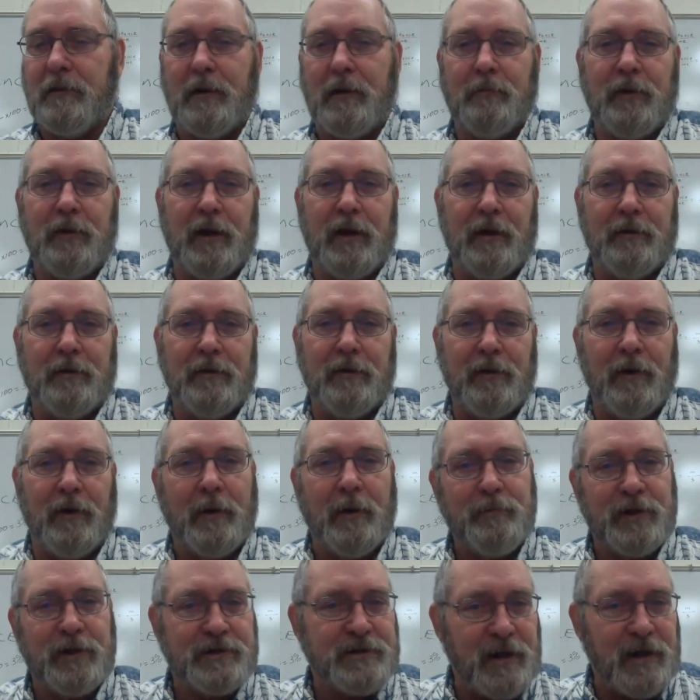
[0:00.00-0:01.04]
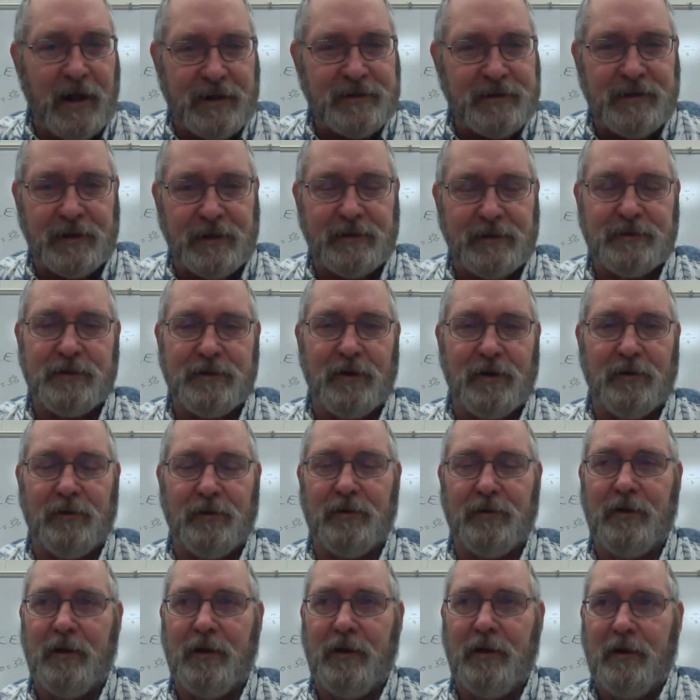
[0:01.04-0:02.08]
I mean, you know, I'm dyslexic,
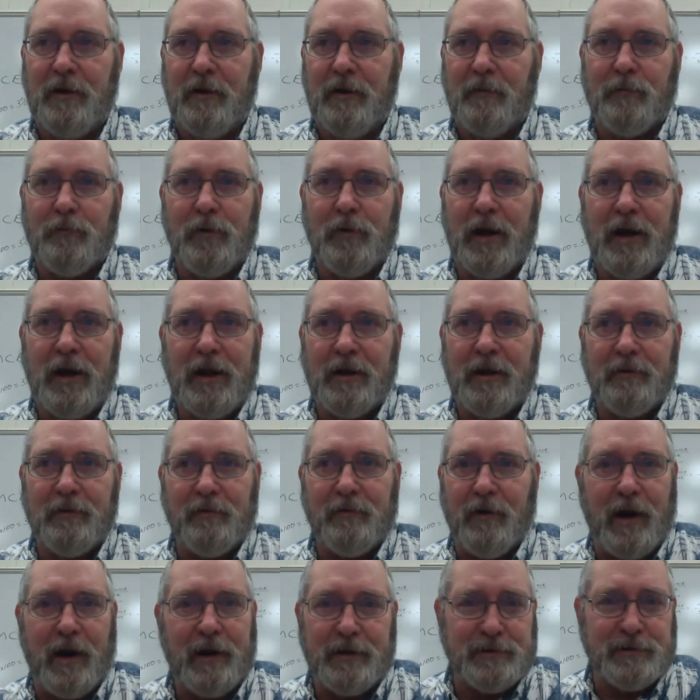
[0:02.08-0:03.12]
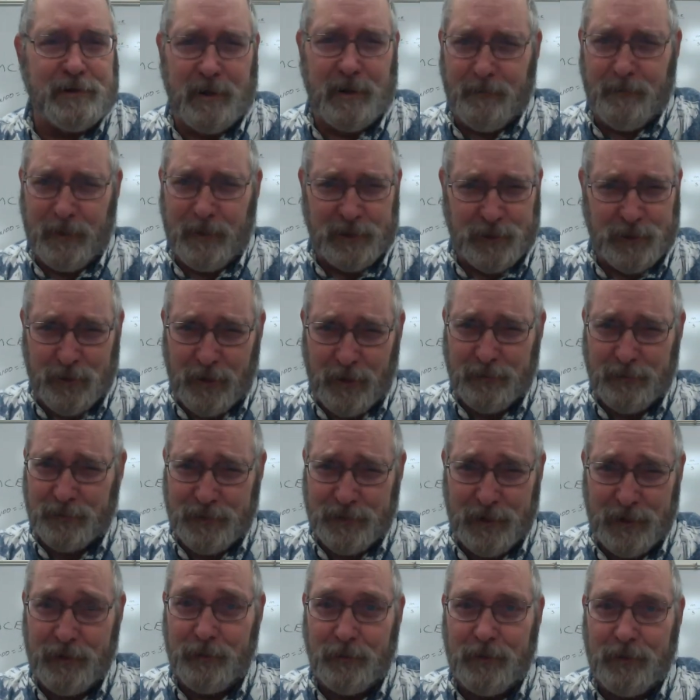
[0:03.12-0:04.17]
so reading and writing is not my strong
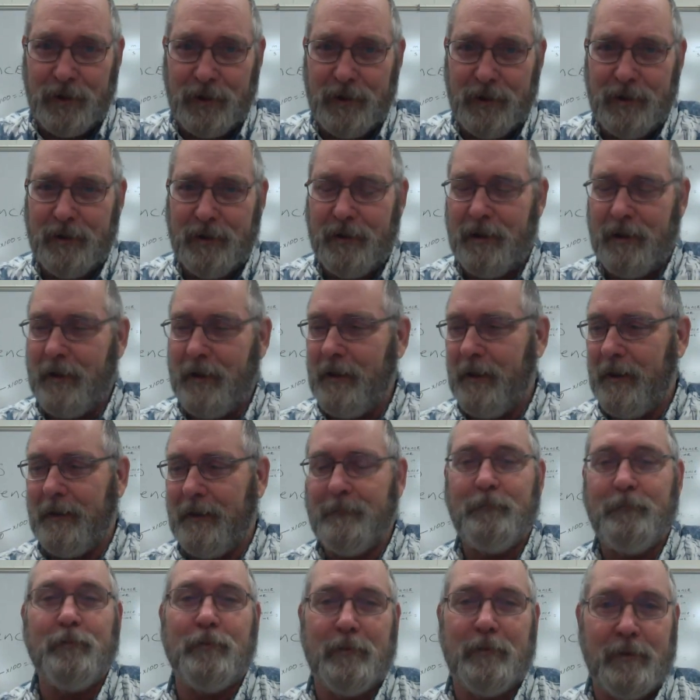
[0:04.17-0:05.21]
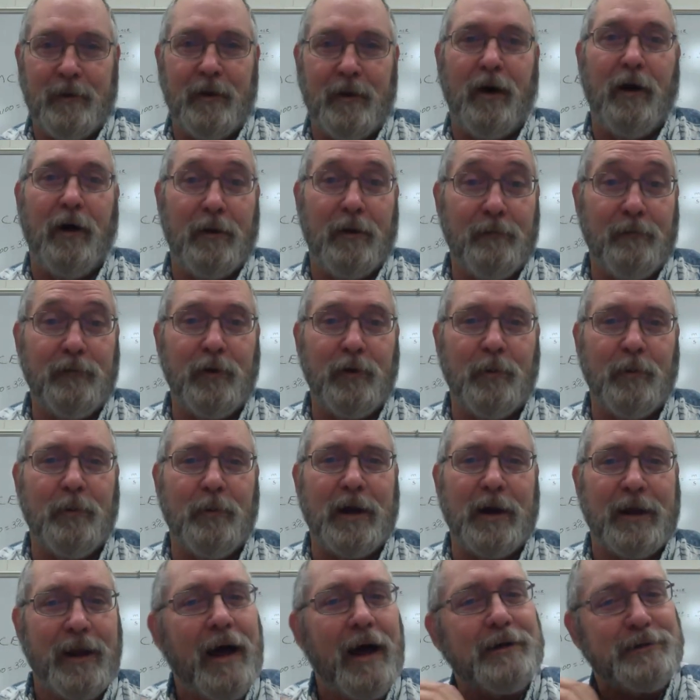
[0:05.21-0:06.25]
suit. And all of you in
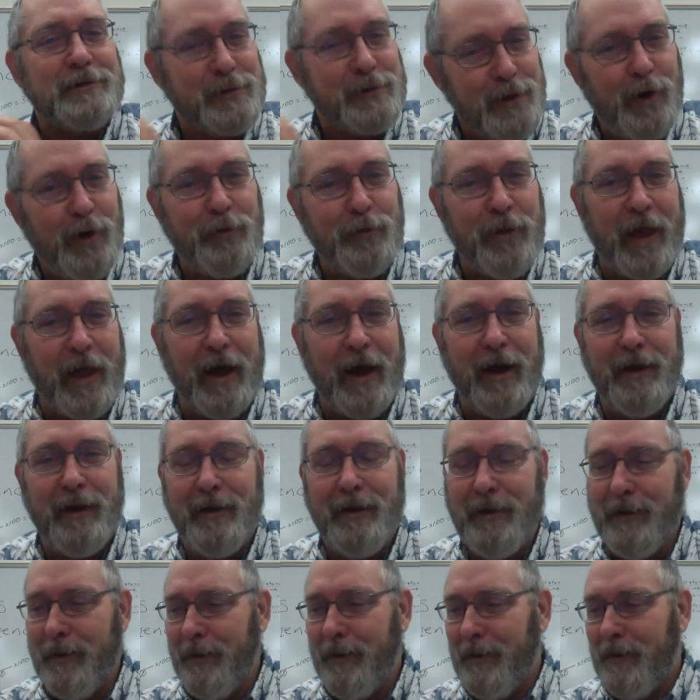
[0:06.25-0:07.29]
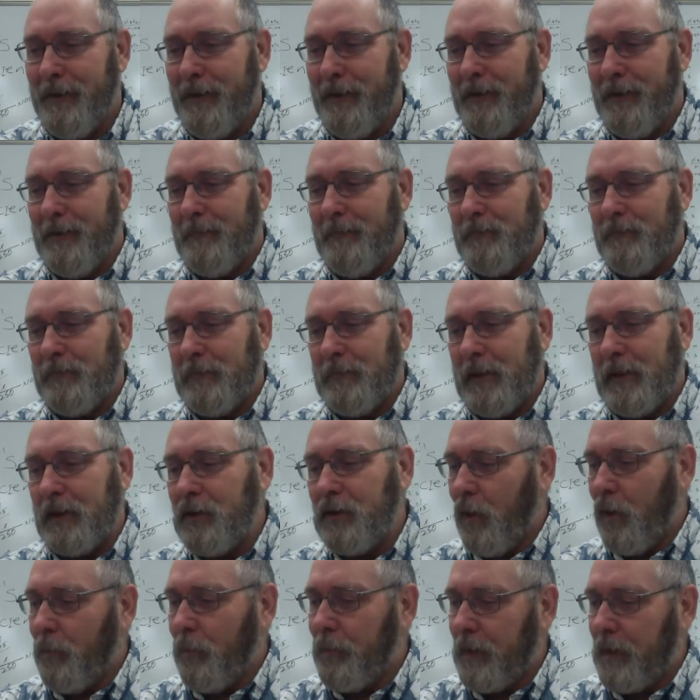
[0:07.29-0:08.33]
my class know that. And
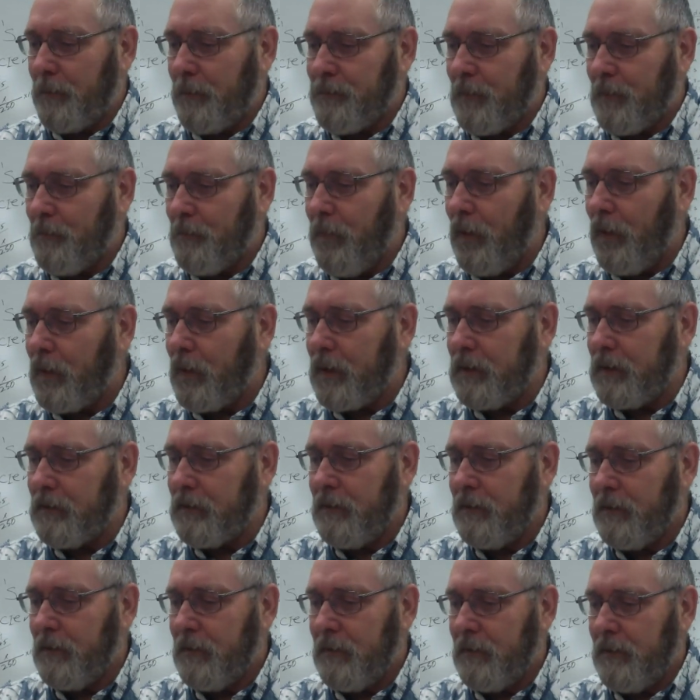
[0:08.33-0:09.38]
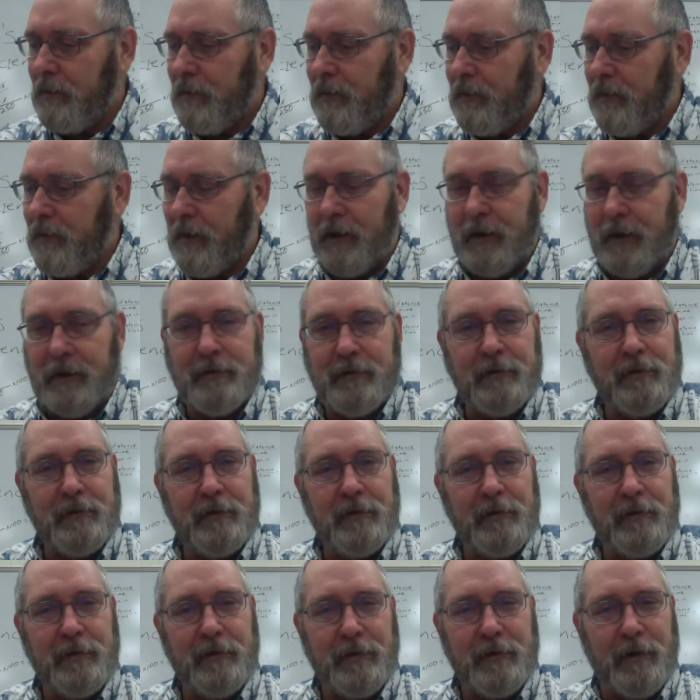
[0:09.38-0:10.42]
you open up the book and
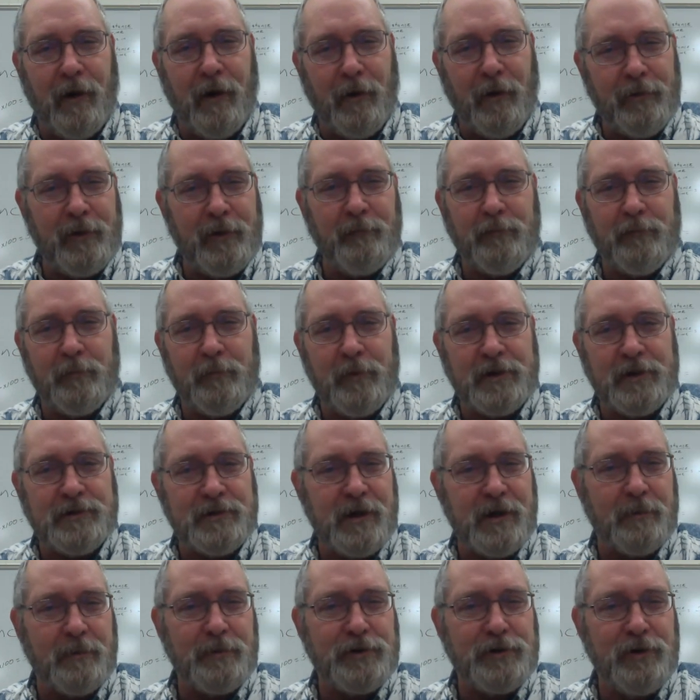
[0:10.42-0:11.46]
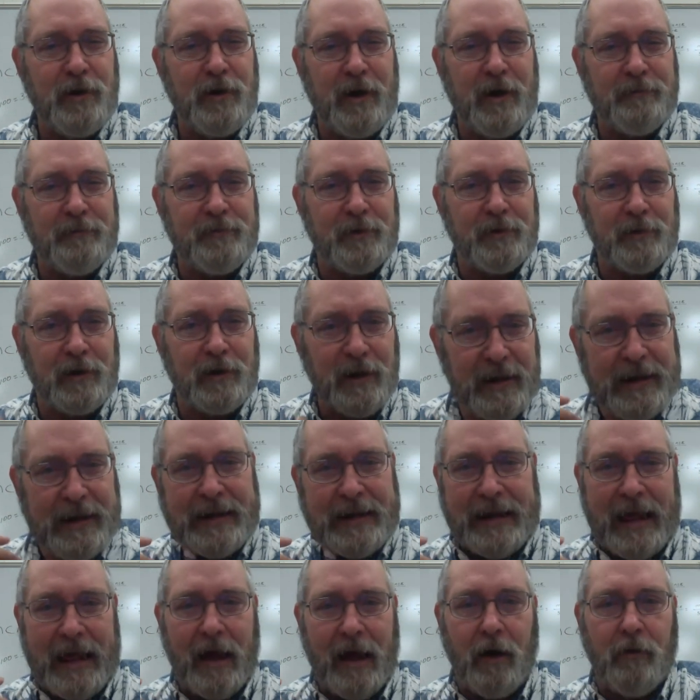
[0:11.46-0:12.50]
and all the information there, but you have to glean
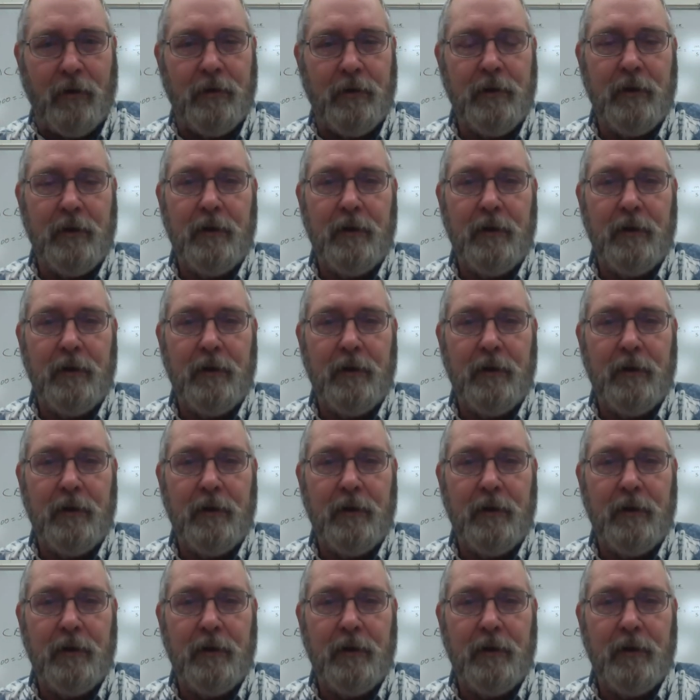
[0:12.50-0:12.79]
it out.